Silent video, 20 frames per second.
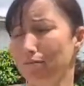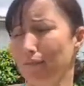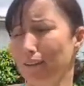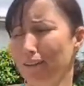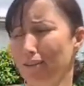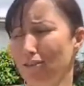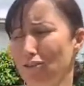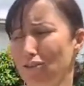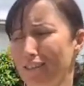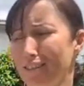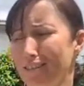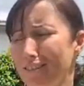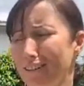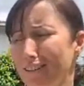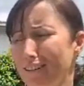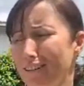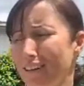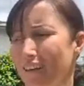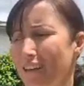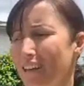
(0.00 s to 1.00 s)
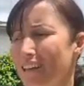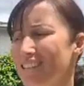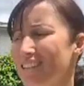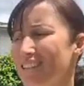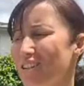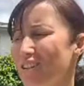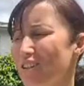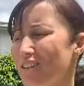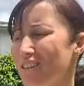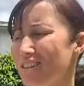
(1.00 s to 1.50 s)
Interesting. It's
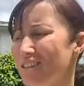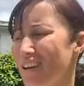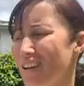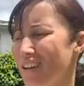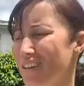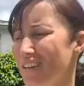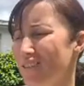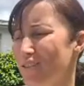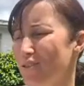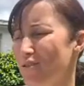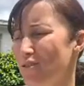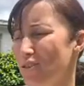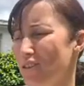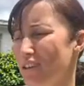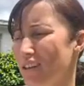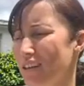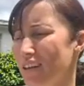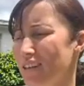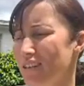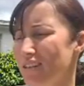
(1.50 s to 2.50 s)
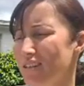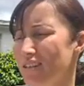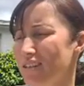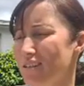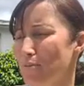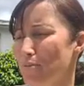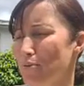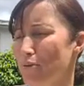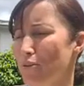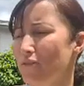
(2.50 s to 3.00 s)
a good sign that your circulation is
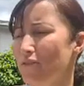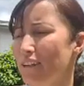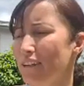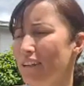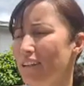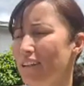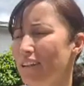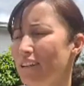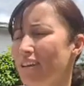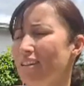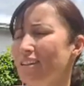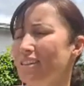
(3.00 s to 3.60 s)
improving.